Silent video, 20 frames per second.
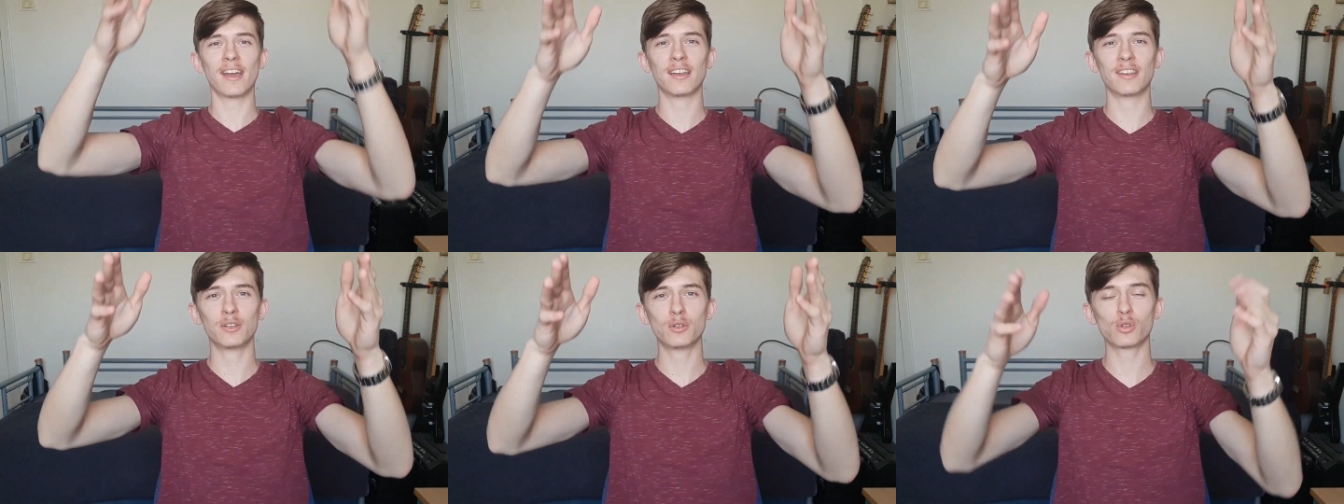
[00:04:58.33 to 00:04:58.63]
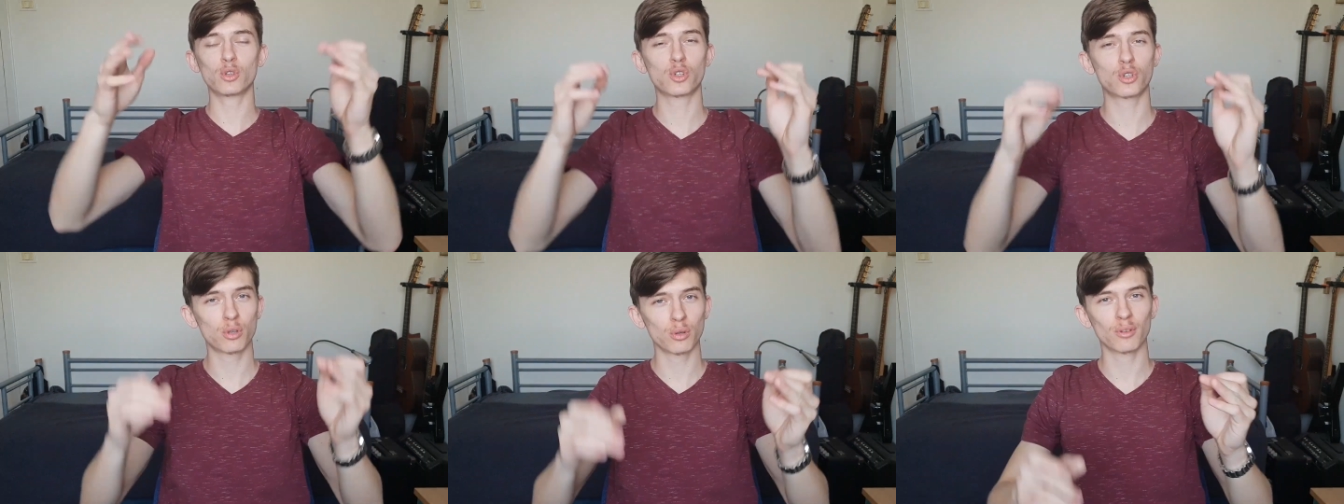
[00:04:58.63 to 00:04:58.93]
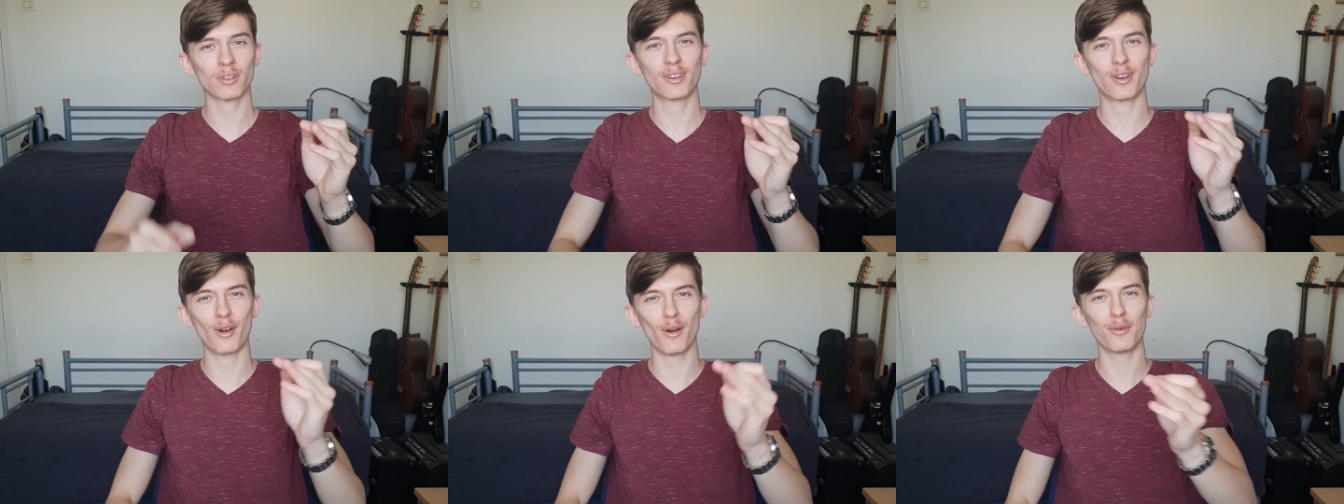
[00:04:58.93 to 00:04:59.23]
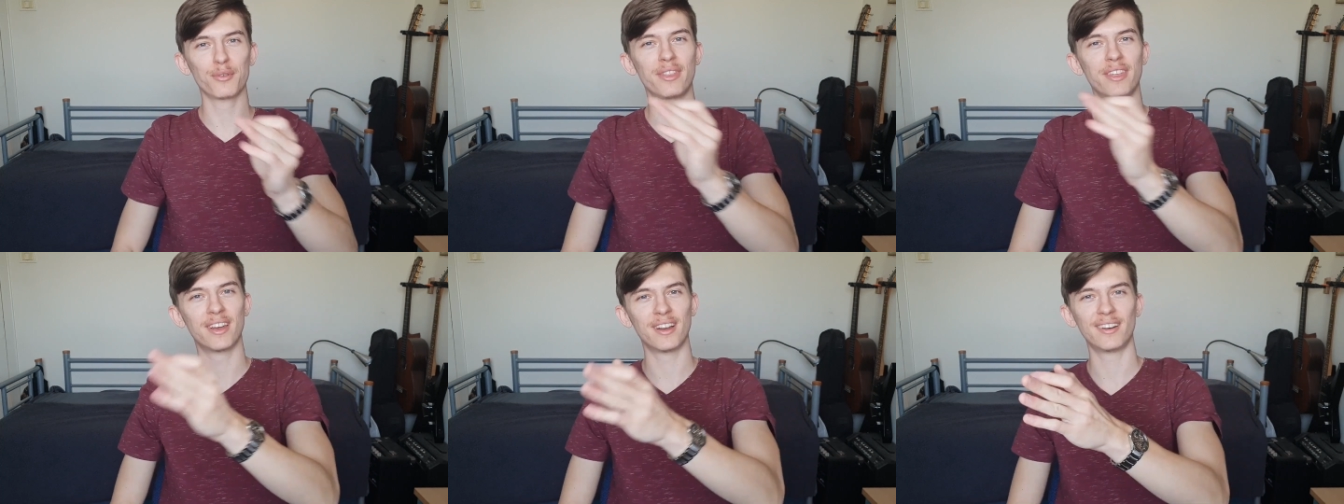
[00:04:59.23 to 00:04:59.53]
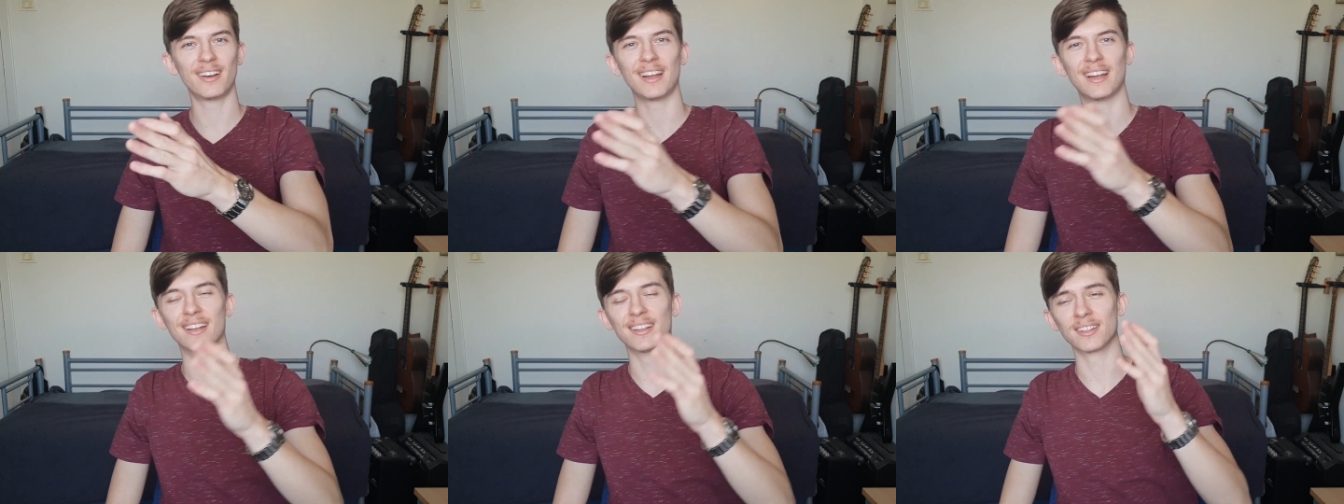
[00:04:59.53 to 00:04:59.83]
You should go there
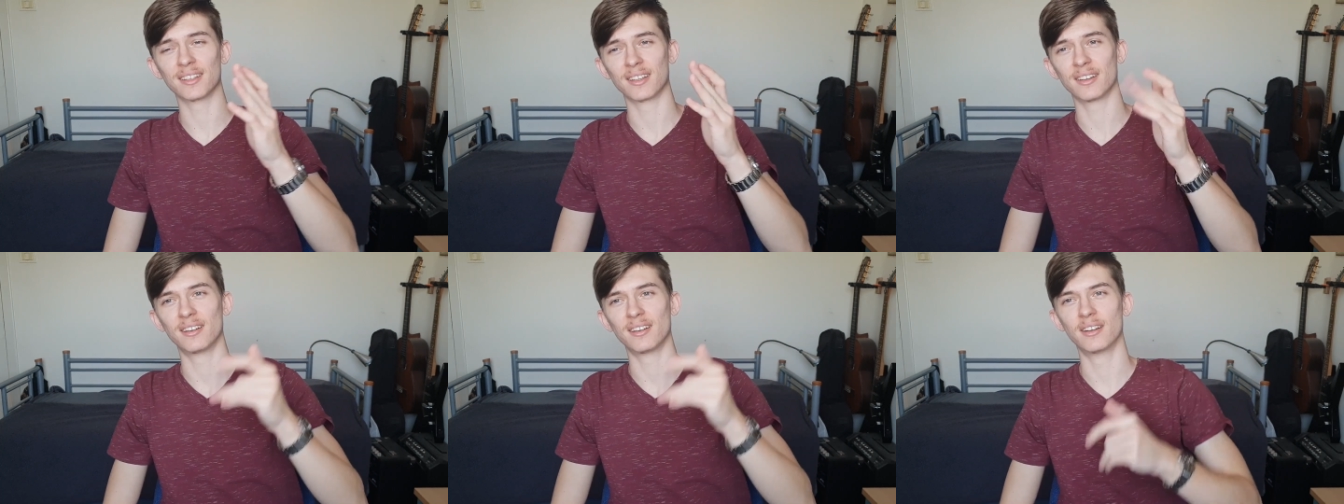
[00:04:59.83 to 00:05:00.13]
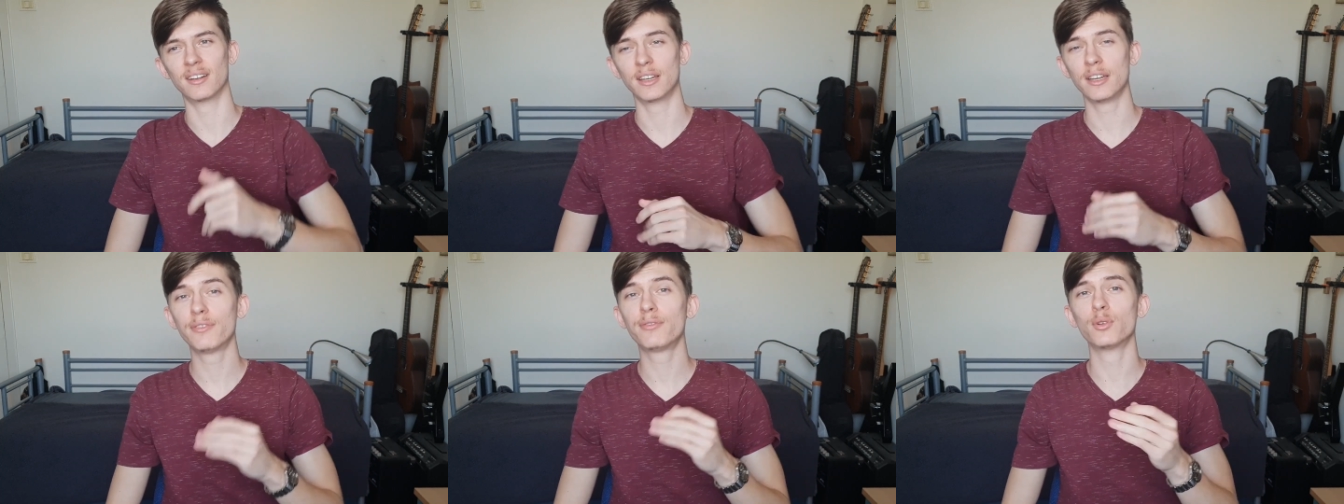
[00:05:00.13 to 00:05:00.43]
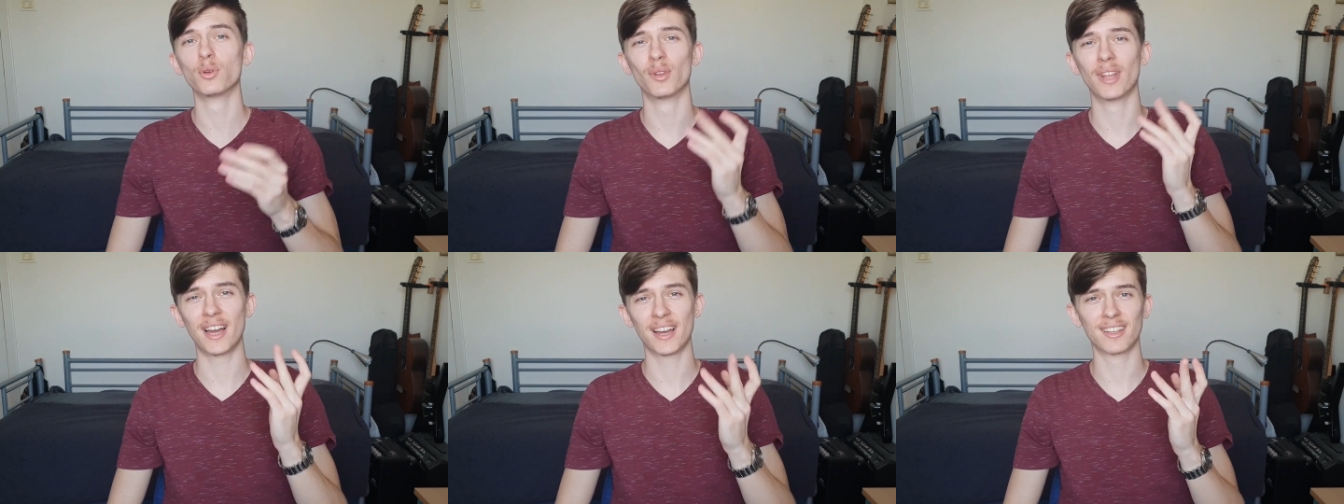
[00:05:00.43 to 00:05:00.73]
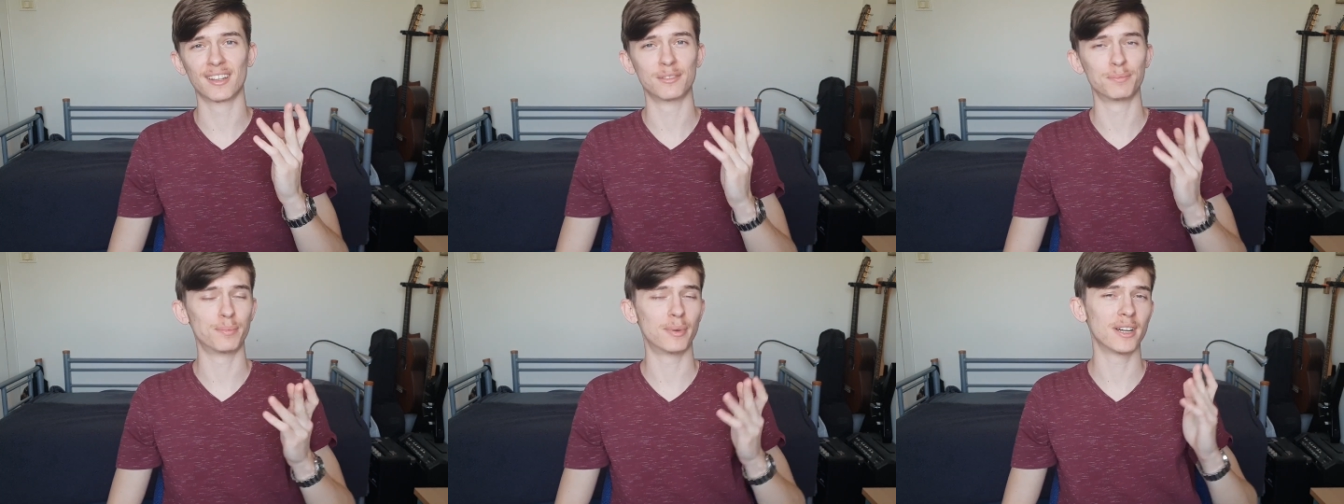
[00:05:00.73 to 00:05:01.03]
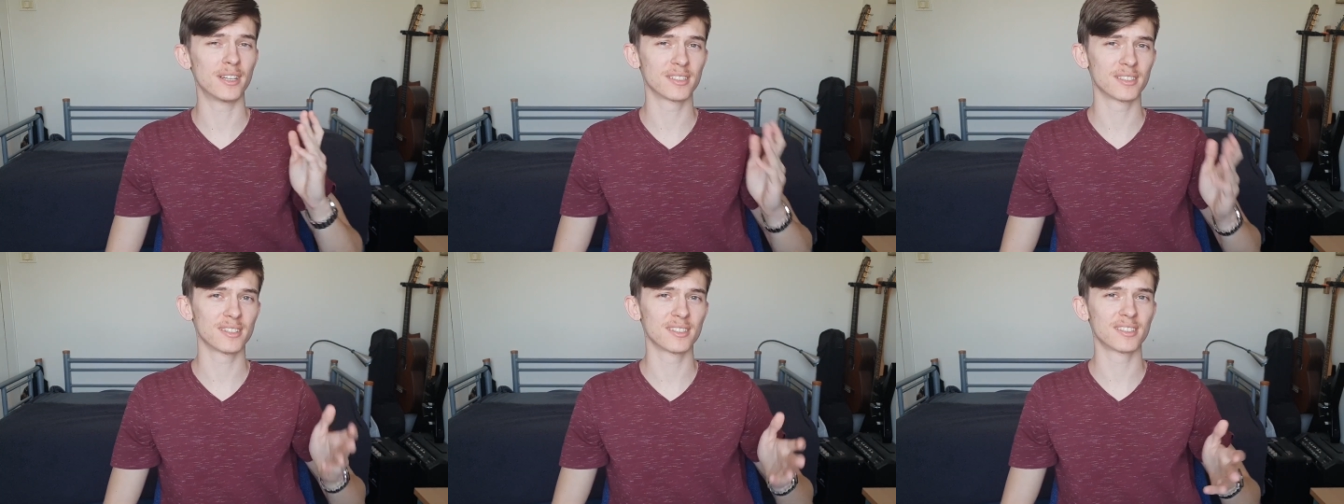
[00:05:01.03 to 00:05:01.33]
and if you like their
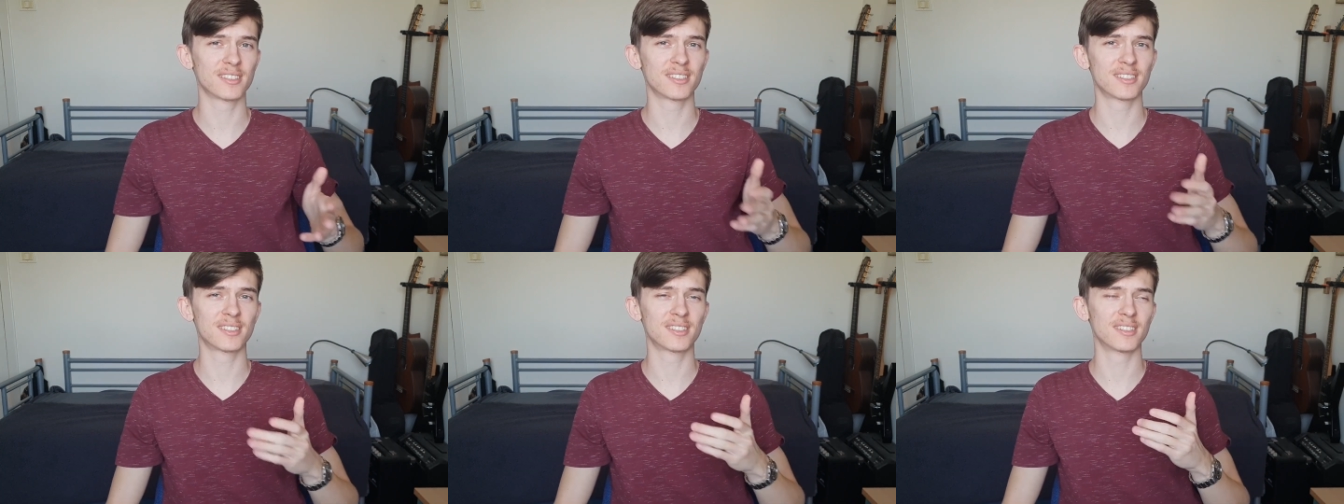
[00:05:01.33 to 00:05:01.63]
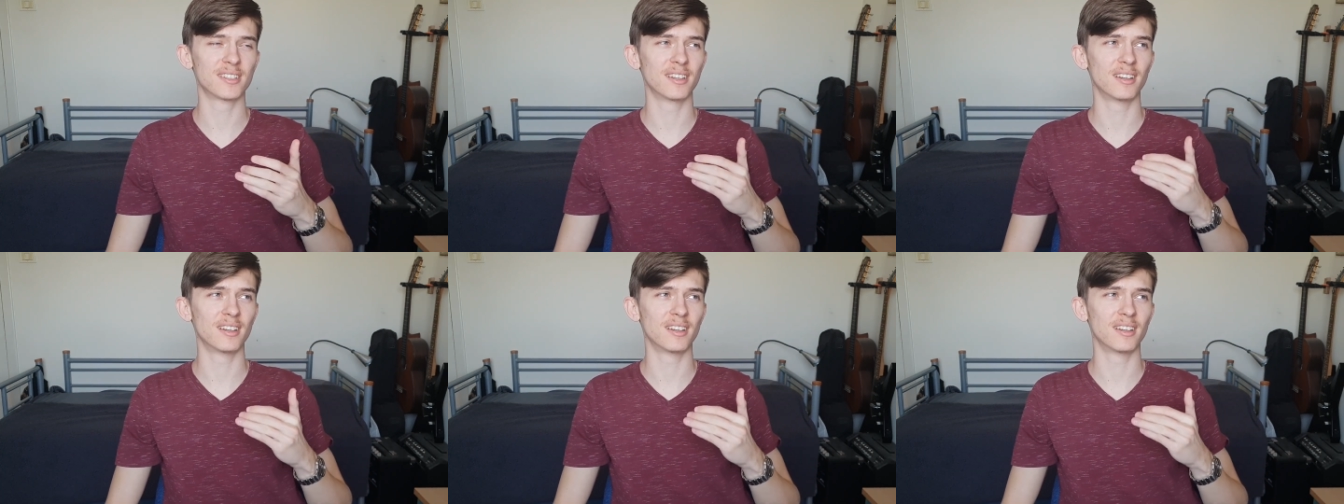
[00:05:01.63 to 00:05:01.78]
puzzles,